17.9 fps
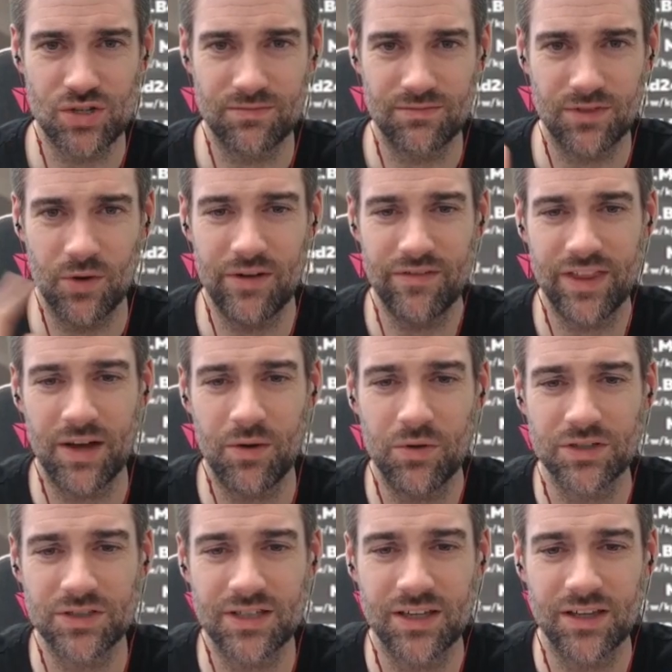Whoever that
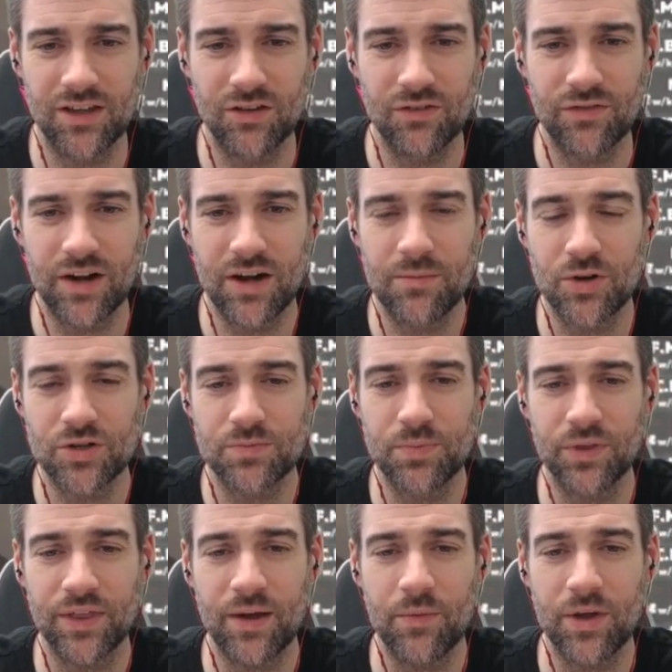was, thank you very much.
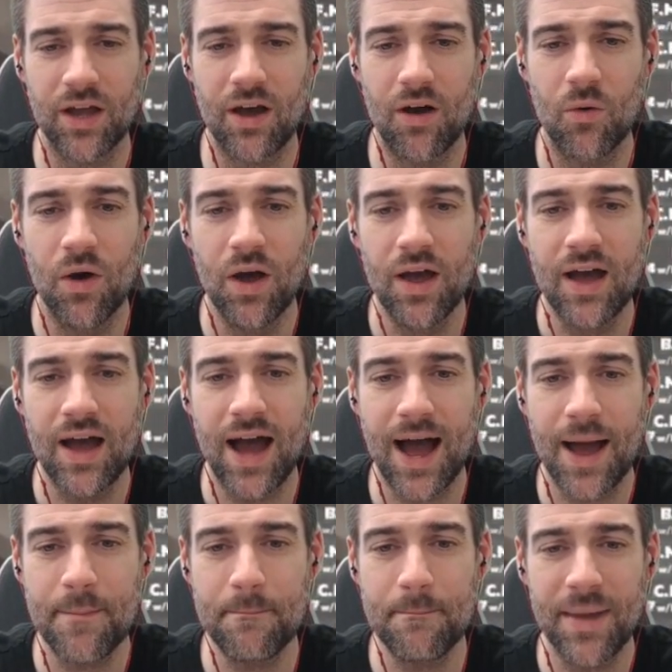But there we go.
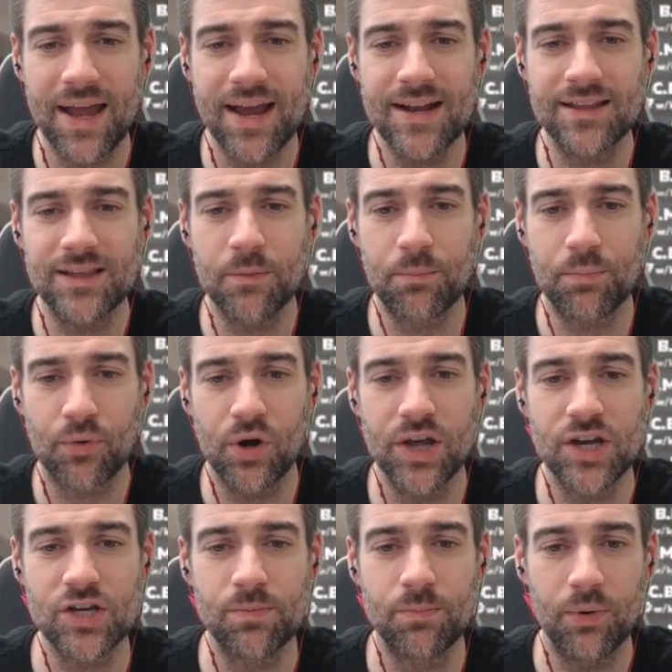I made the
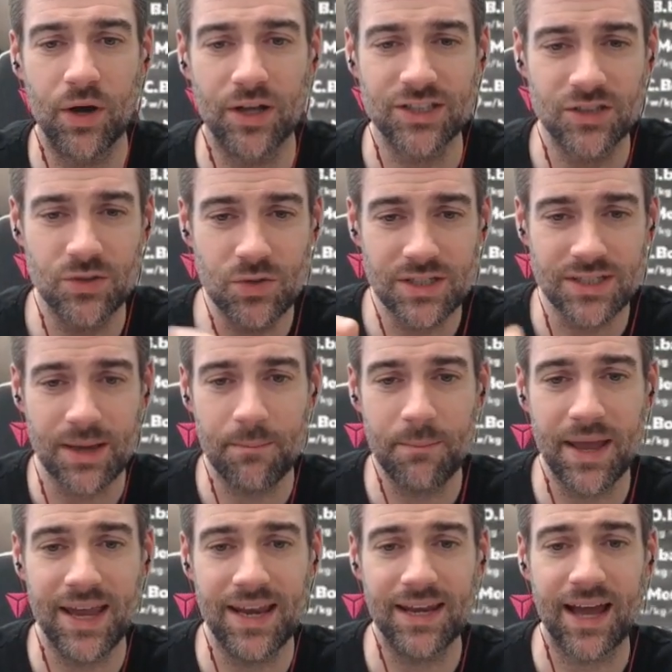bridge, but as soon as I
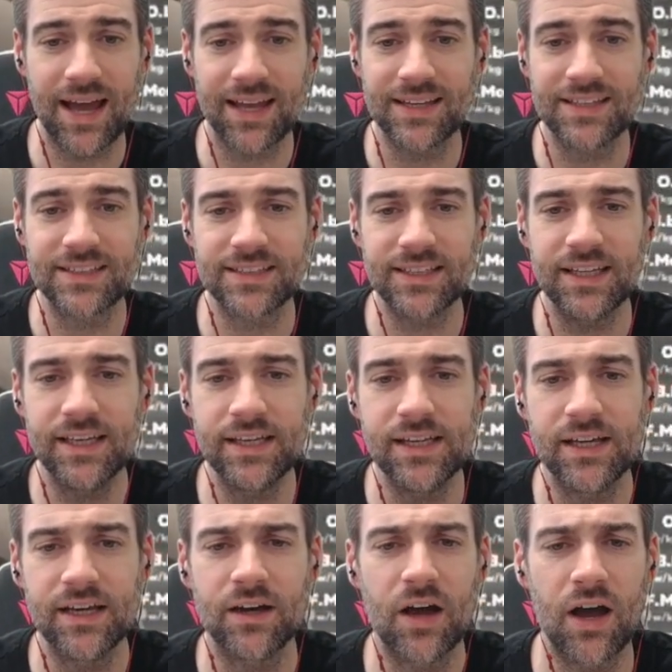made it, I can see
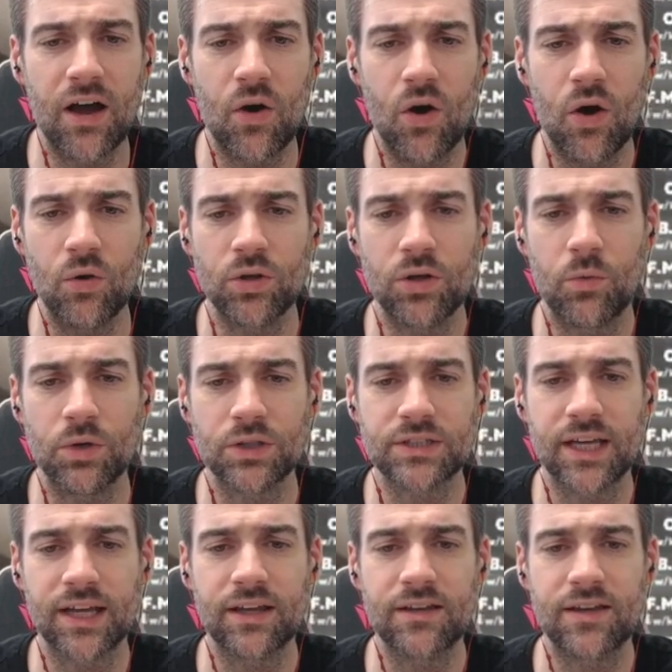here, oh, hold on one
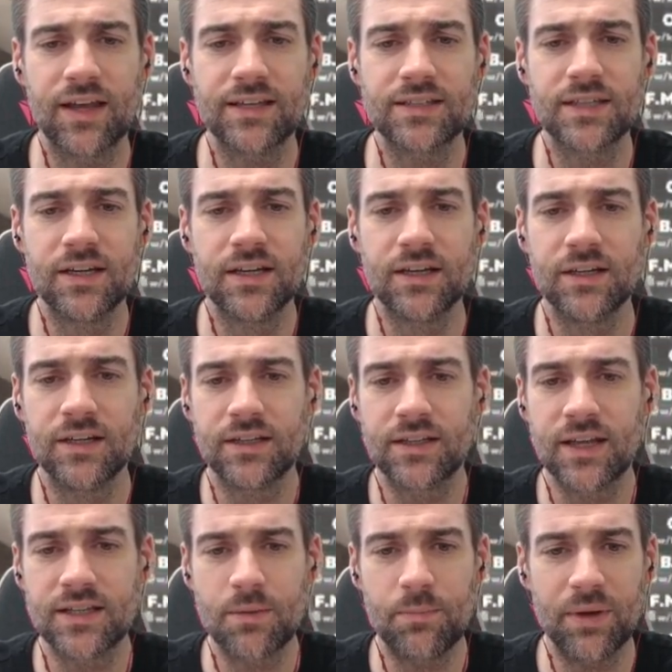second, there's
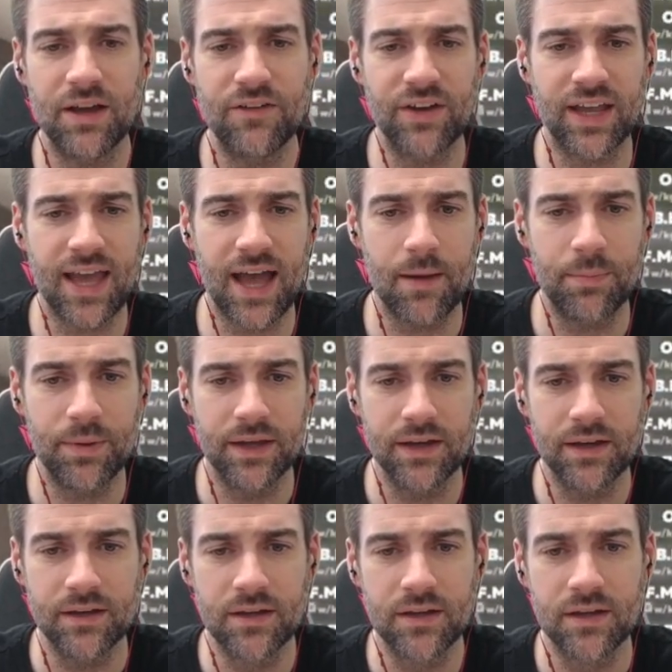a bit of a gap
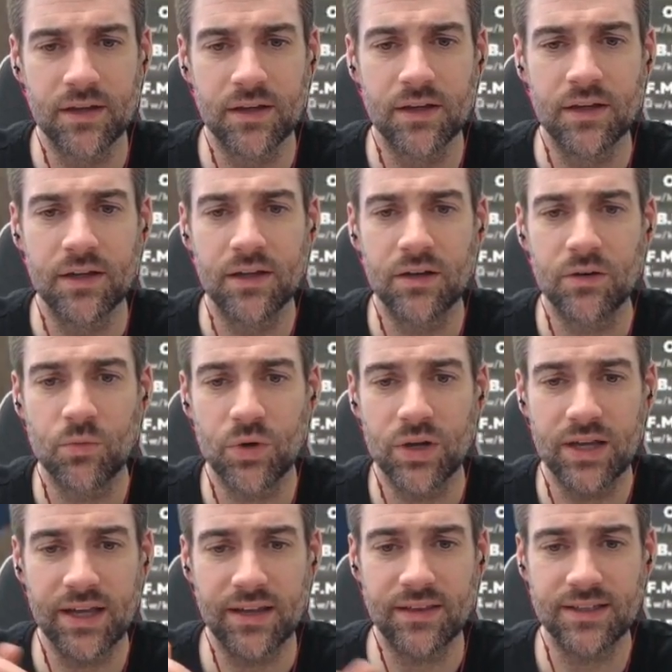here.
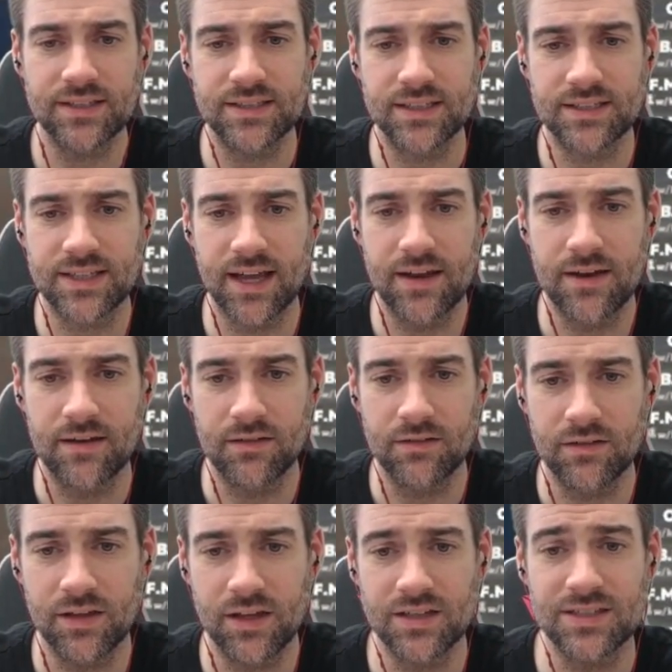We hit this descent,
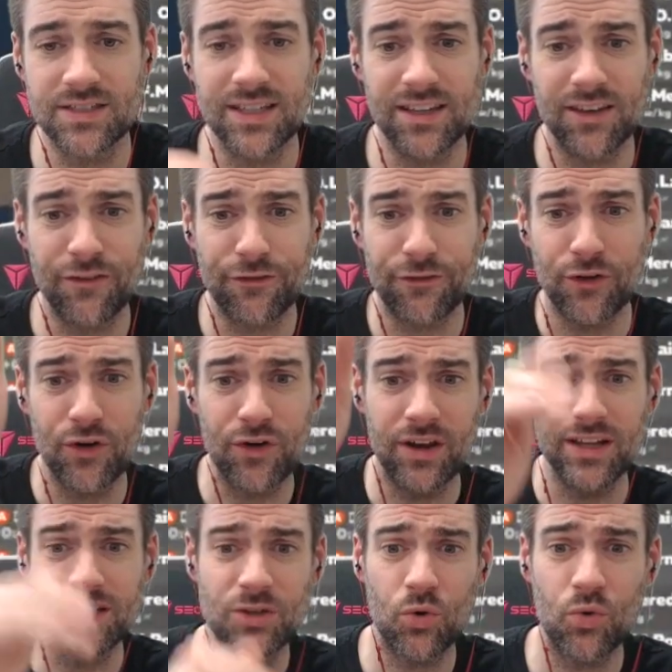you can see the
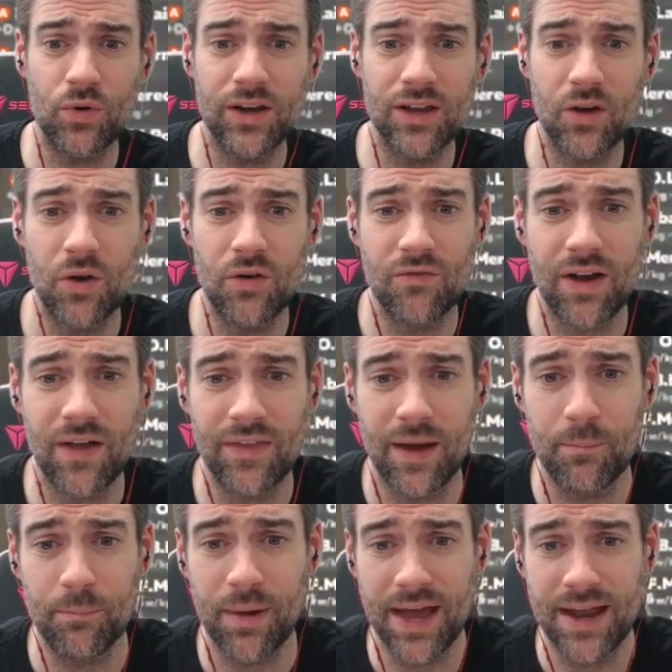front is already going around
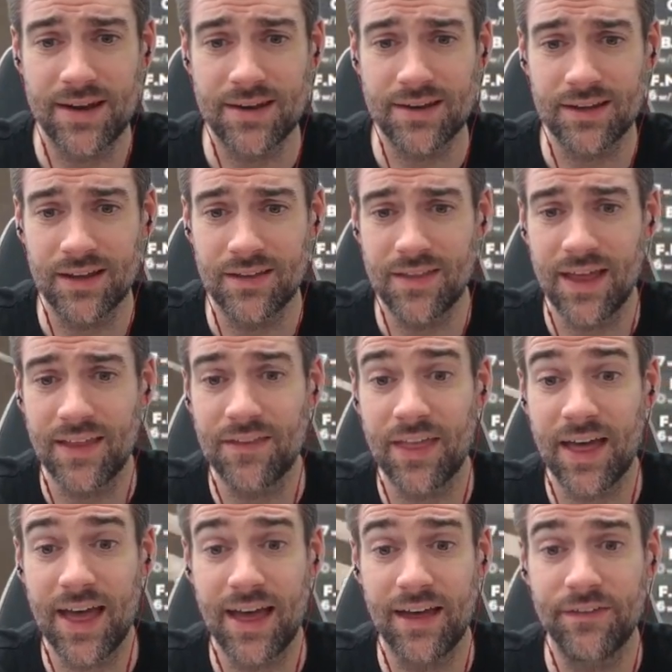that bend, and then
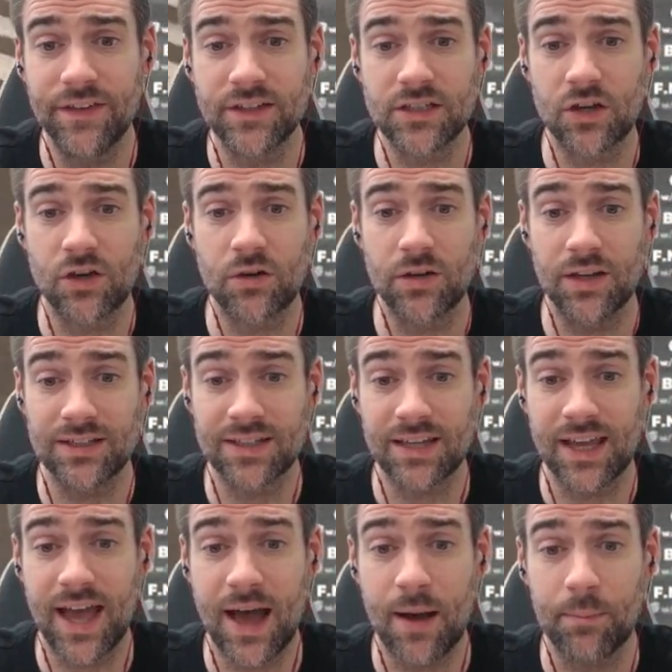there's a
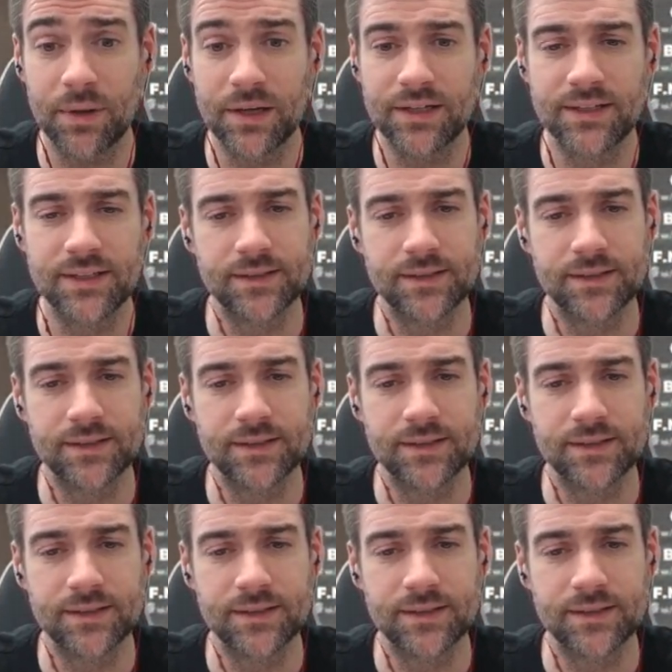gap.